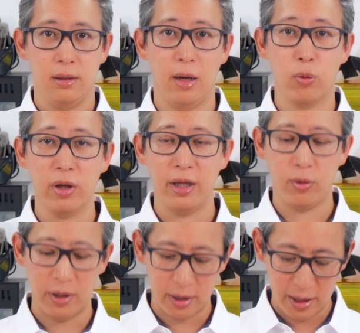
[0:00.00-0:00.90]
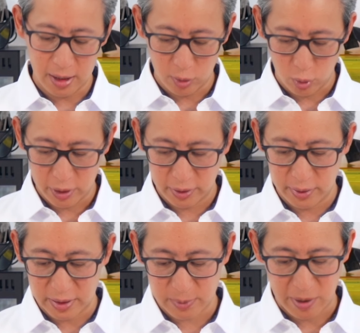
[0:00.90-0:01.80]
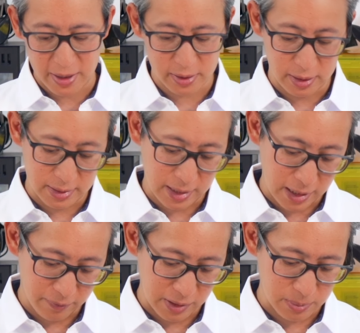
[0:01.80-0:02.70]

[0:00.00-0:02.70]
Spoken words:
Now really quickly, according to the specs on the side of this